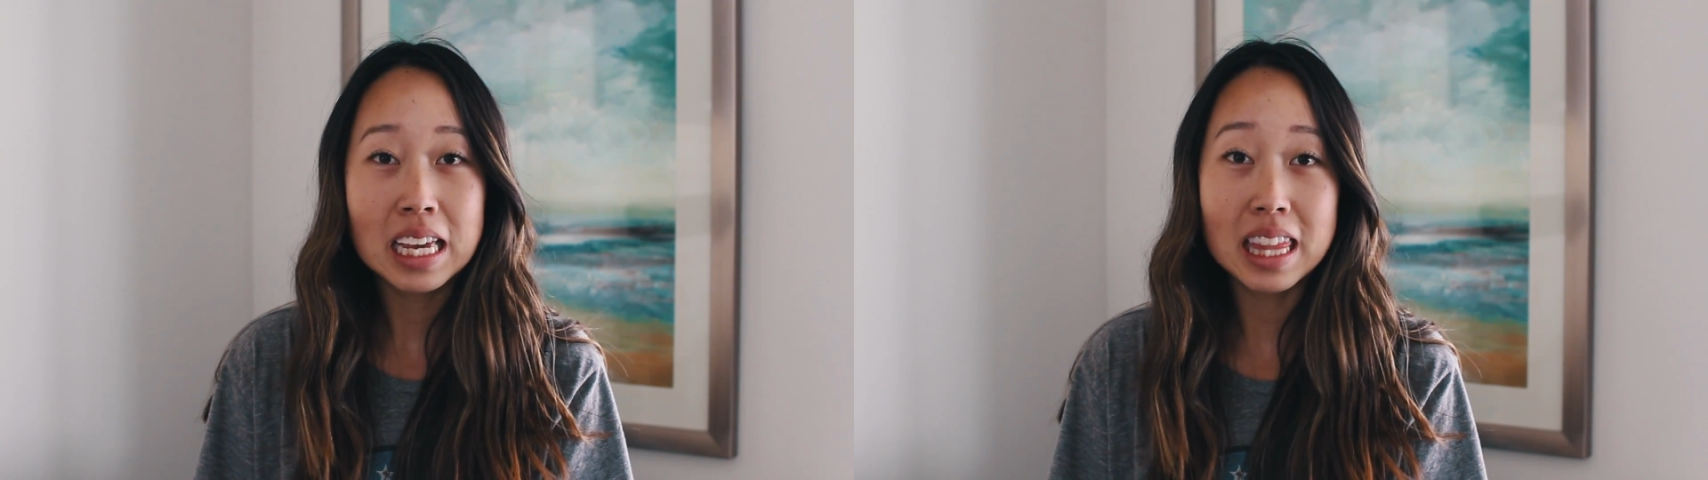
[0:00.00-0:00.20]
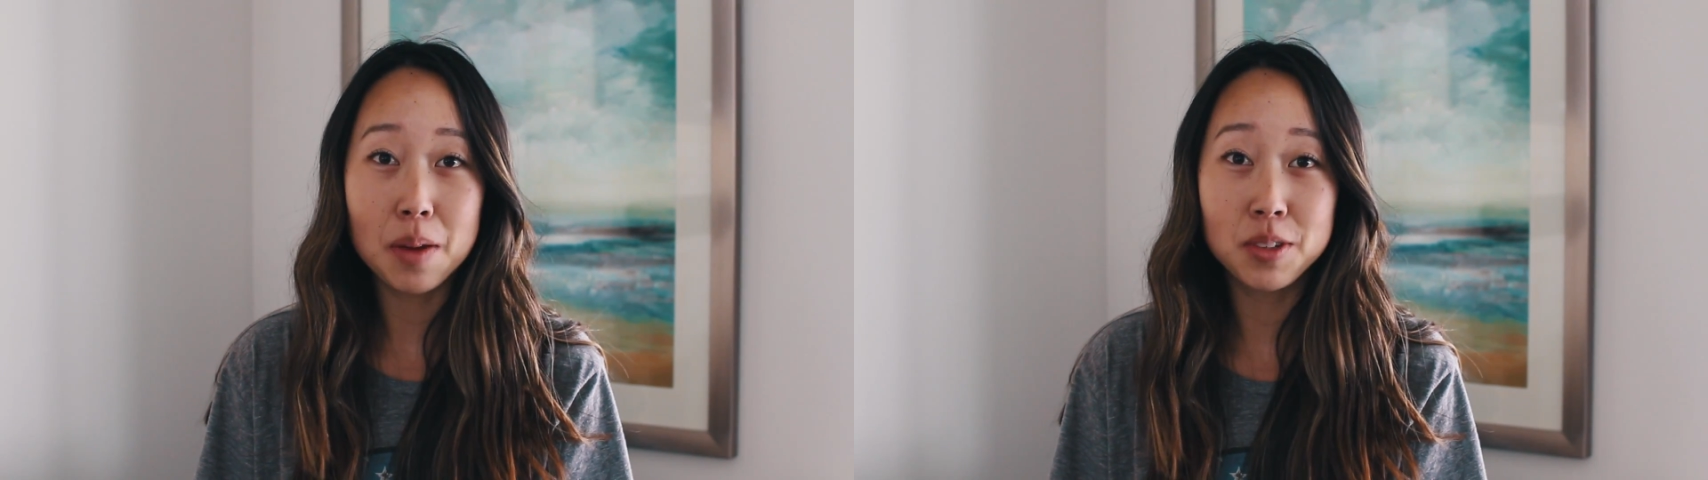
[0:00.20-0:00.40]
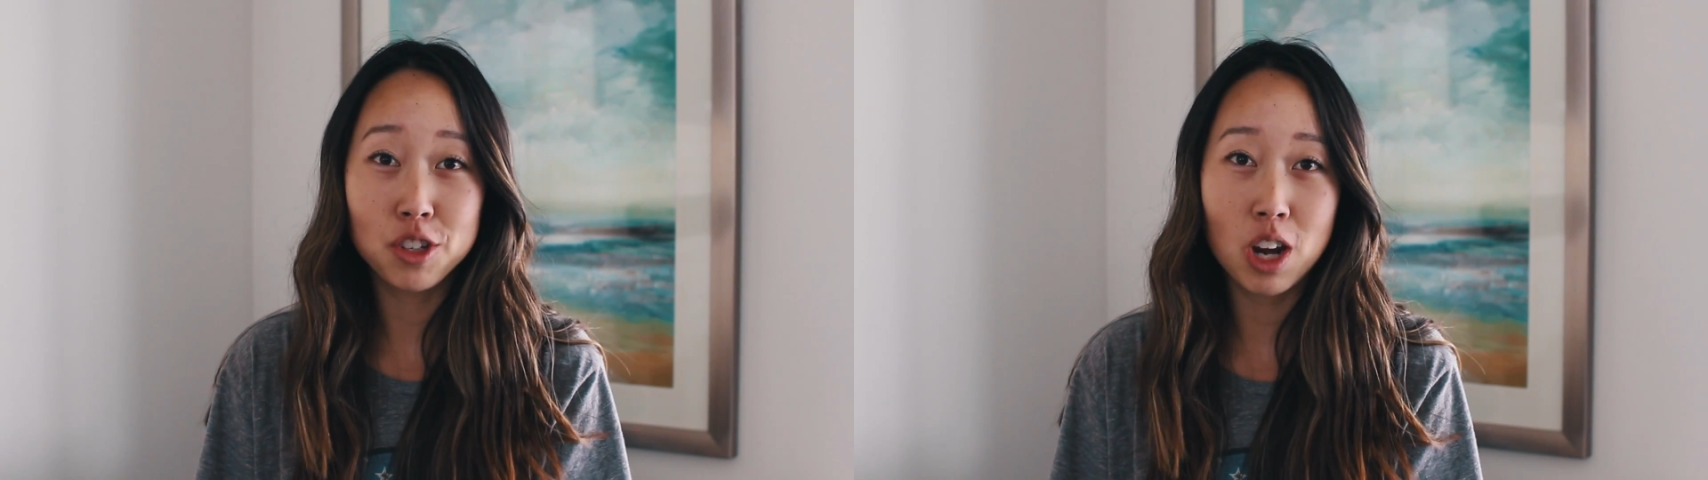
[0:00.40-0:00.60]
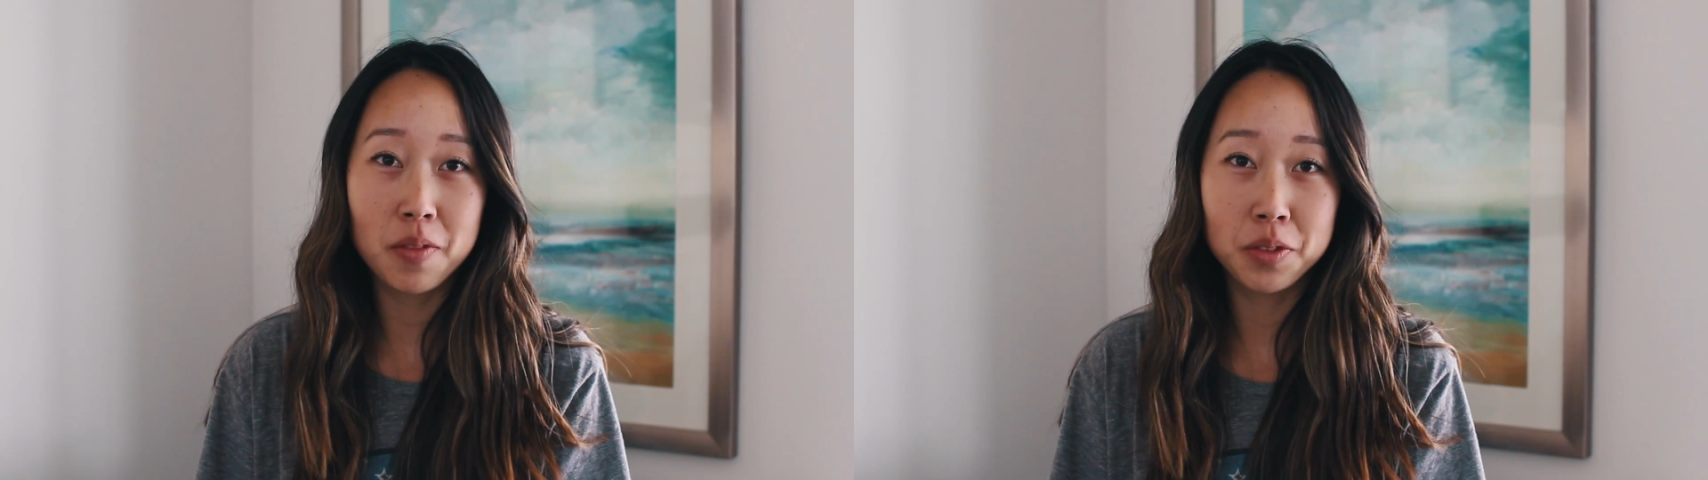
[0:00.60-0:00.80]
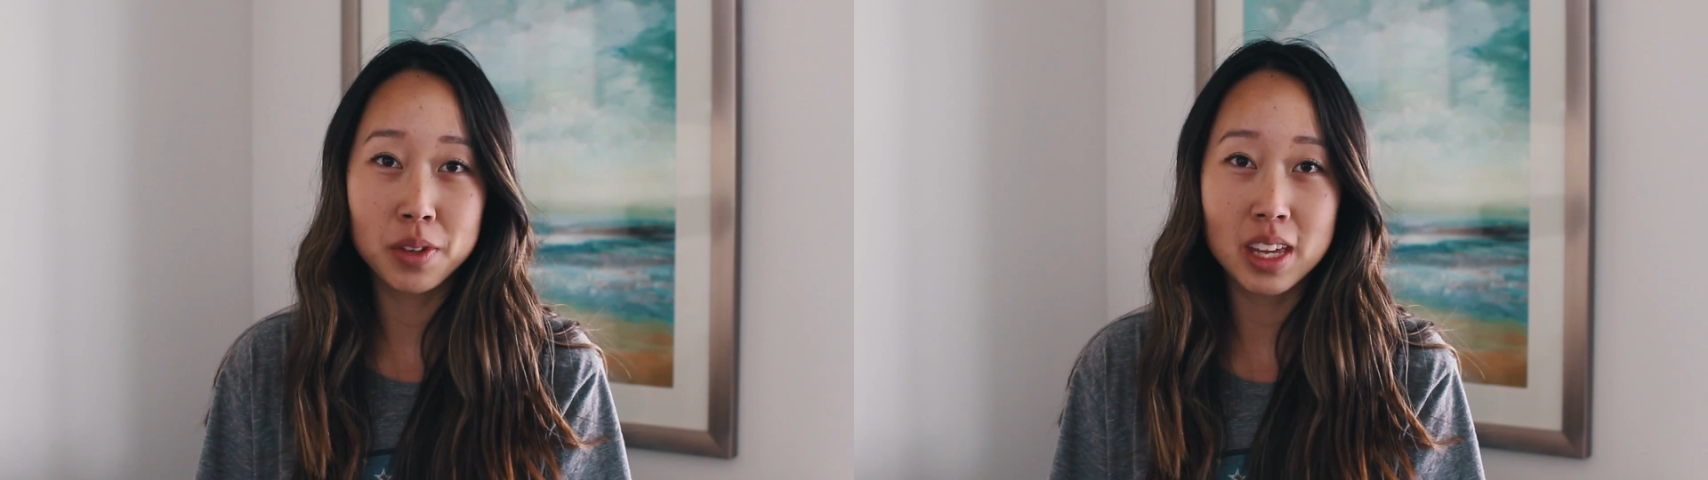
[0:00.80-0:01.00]
them to
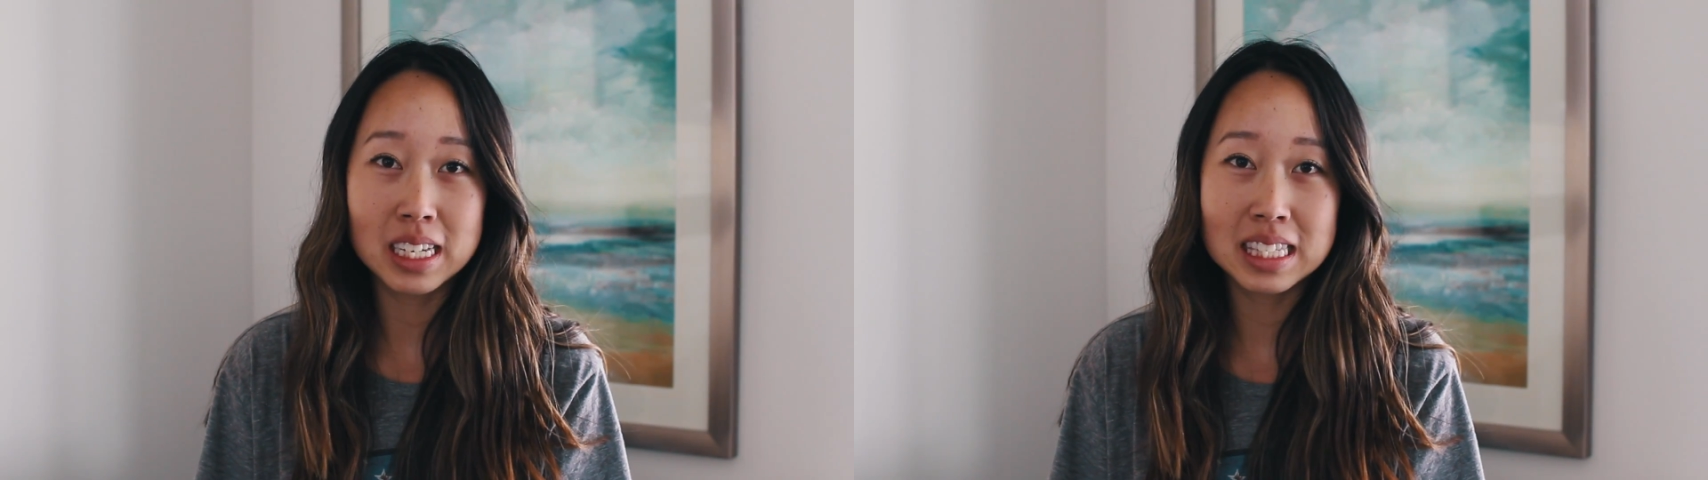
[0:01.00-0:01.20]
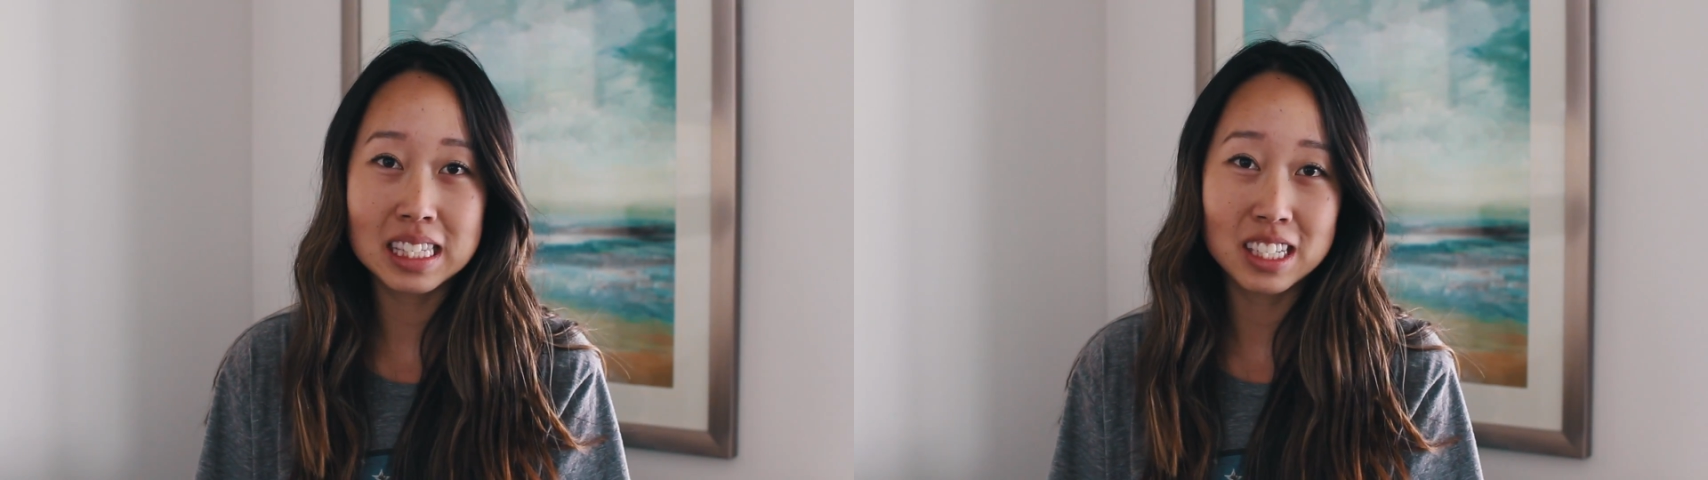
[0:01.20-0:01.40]
travel with us